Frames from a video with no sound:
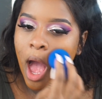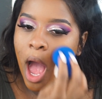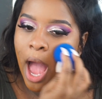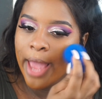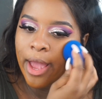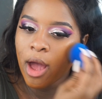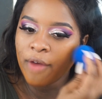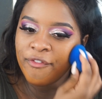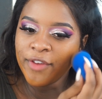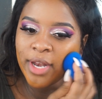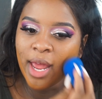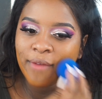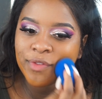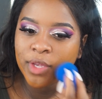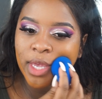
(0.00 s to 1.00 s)
I often
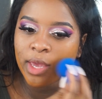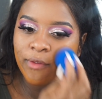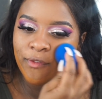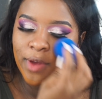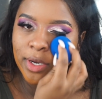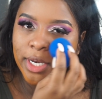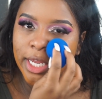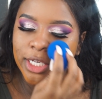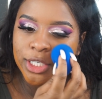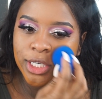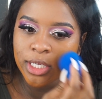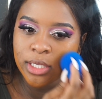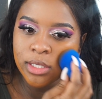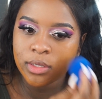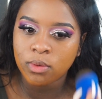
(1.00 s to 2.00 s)
have to get
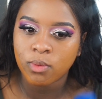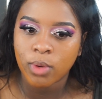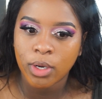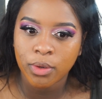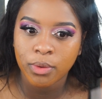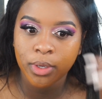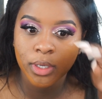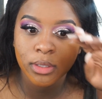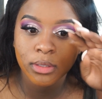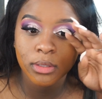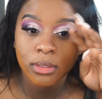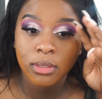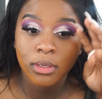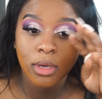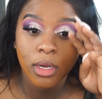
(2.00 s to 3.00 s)
foundations,
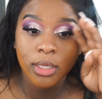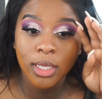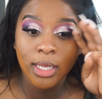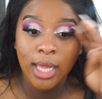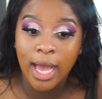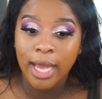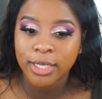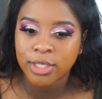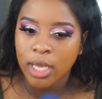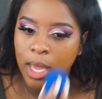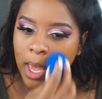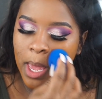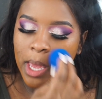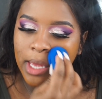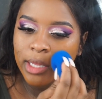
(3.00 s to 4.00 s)
on the lash,
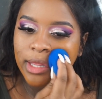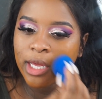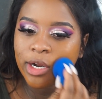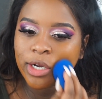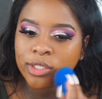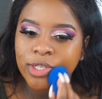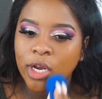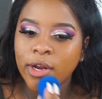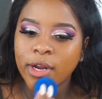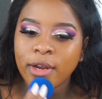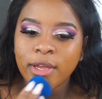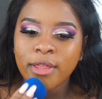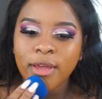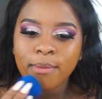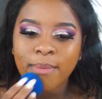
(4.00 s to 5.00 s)
that are
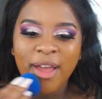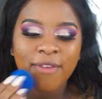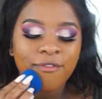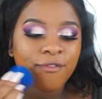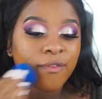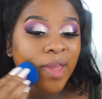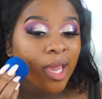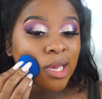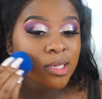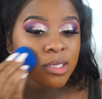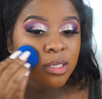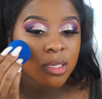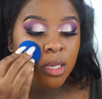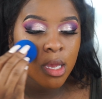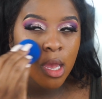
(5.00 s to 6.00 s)
darker than my
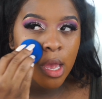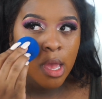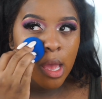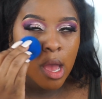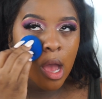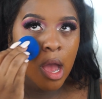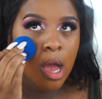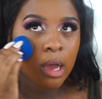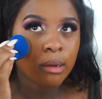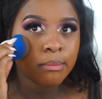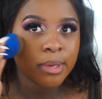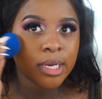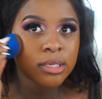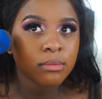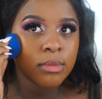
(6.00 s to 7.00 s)
face
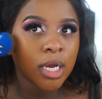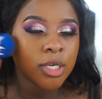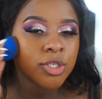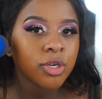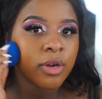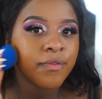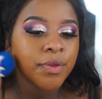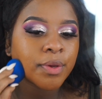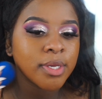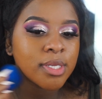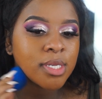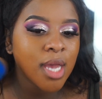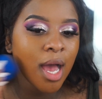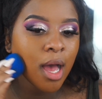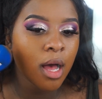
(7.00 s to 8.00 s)
because I'm not sure if you can
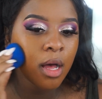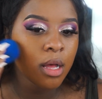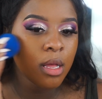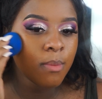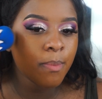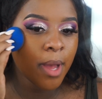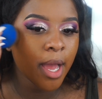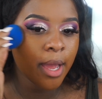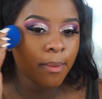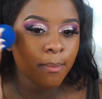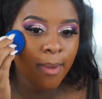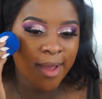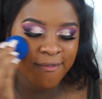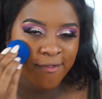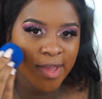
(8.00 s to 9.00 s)
tell, but
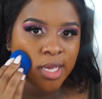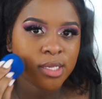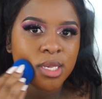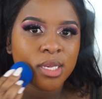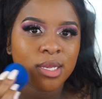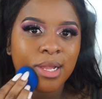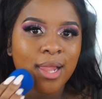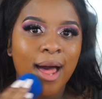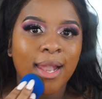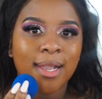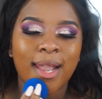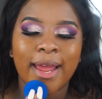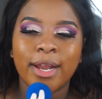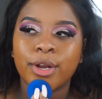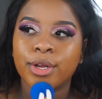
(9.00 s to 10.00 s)
my face is a lot
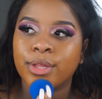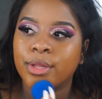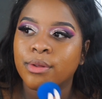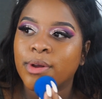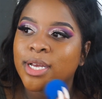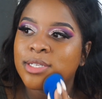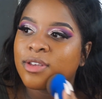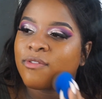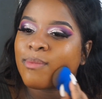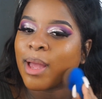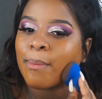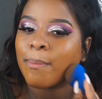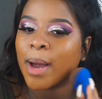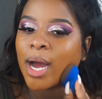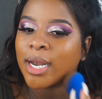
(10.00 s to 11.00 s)
lighter than the rest of
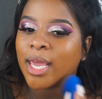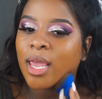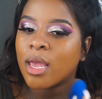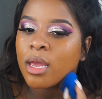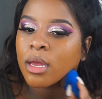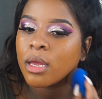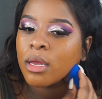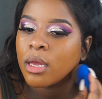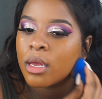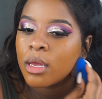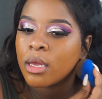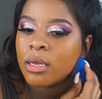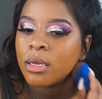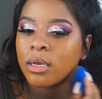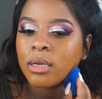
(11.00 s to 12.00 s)
my body.
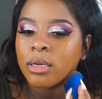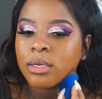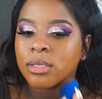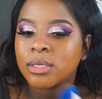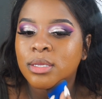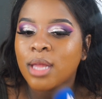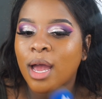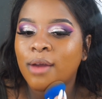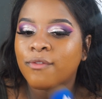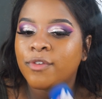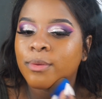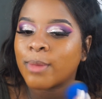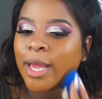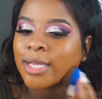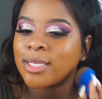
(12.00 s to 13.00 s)
It's not
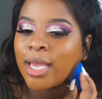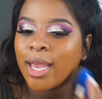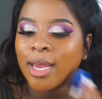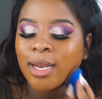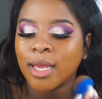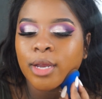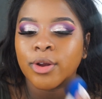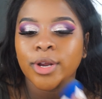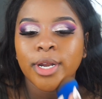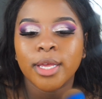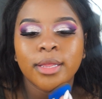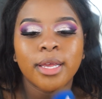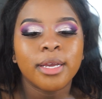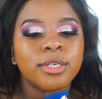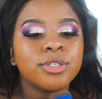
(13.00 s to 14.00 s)
from like tanning or
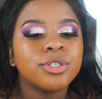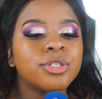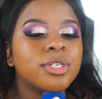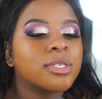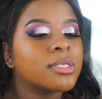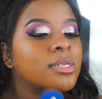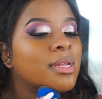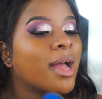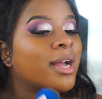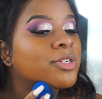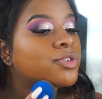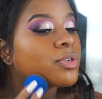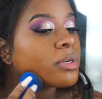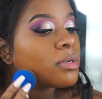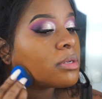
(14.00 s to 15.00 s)
anything, it's just
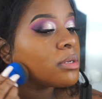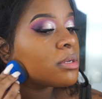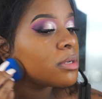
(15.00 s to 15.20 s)
natural.